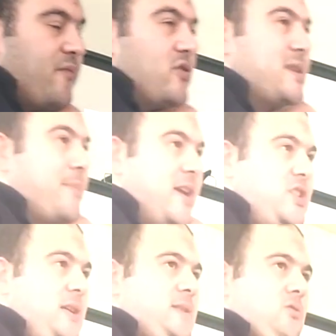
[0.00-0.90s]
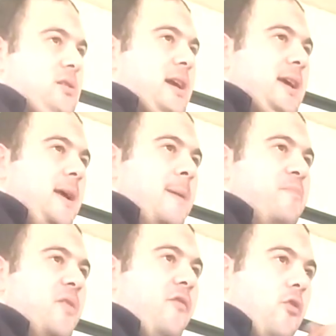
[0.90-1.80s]
for the patients, okay,
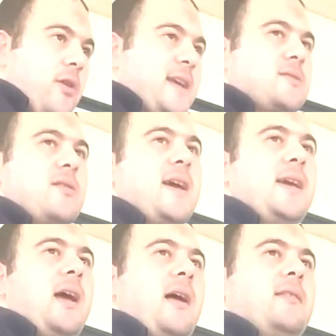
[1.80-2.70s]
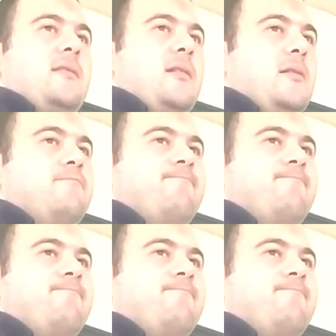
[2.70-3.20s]
for X-ray and